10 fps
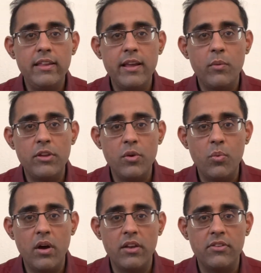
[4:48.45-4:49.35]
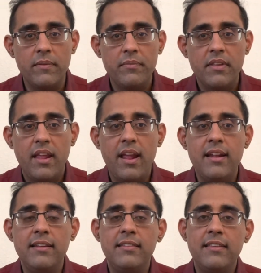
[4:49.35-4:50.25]
get what you want, and
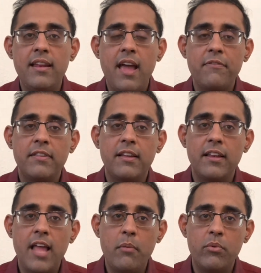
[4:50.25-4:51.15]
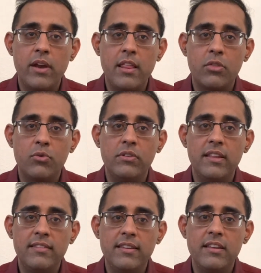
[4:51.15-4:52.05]
instead have to collaborate through
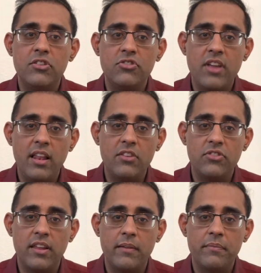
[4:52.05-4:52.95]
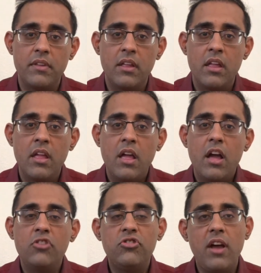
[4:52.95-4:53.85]
listening and challenging, a
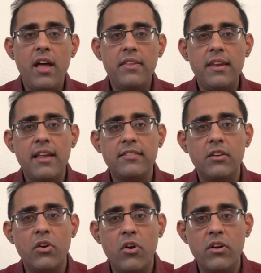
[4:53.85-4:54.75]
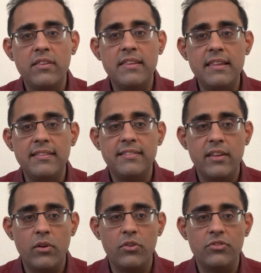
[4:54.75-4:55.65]
child that hasn't learned these
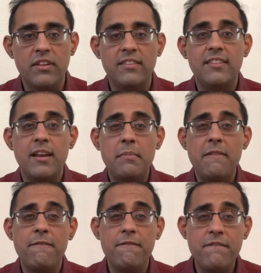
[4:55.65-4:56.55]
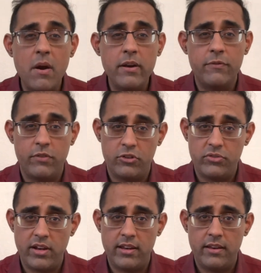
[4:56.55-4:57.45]
skills is going to be very
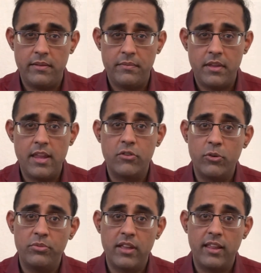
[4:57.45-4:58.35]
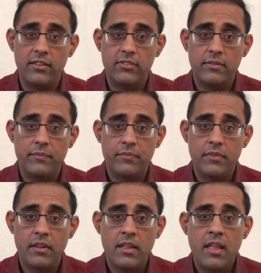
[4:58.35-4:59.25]
frustrated in group settings.
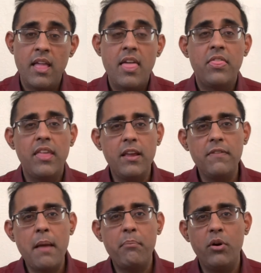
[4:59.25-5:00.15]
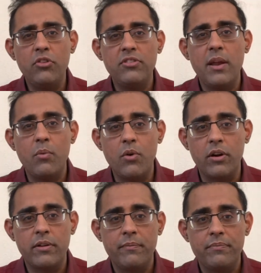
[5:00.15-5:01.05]
Think of that person at
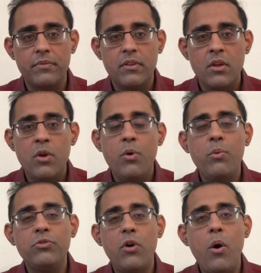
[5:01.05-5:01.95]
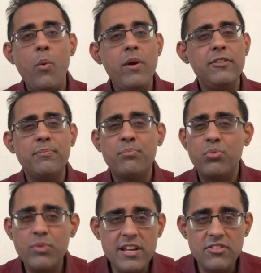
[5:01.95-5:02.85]
work who is always
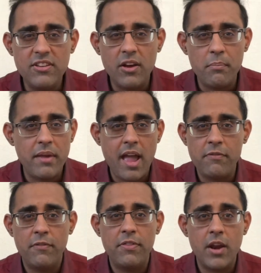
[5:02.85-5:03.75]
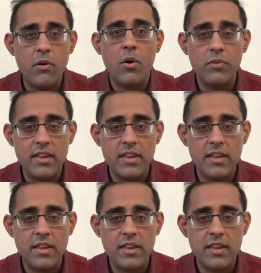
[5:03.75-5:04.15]
preaching on behalf of their own